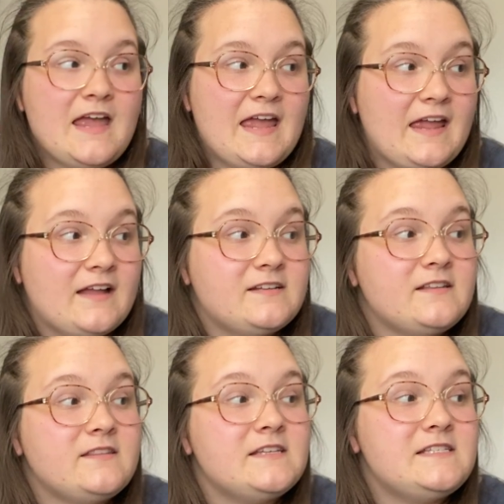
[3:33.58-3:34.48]
And
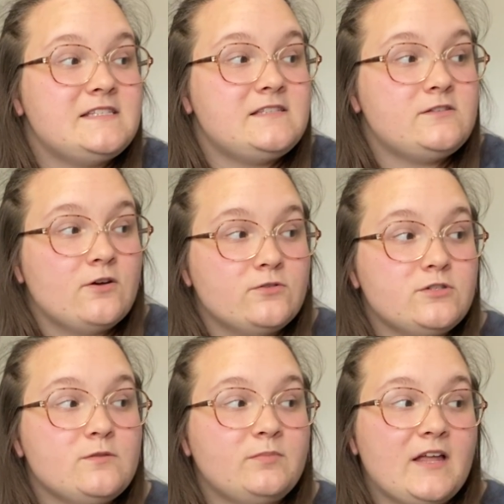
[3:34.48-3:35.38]
those
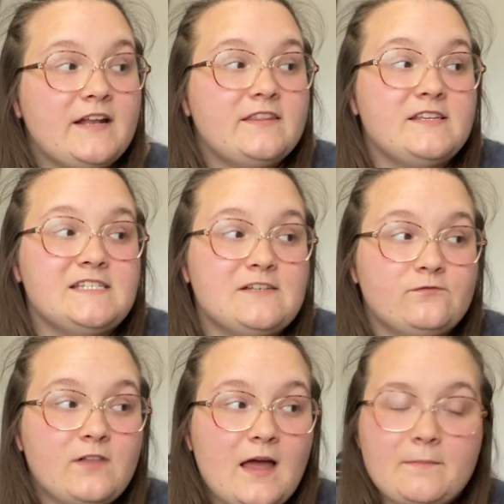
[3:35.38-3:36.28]
who played the D
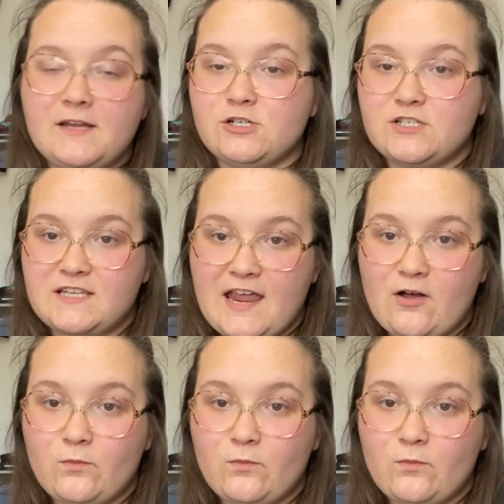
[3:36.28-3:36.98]
flat major scale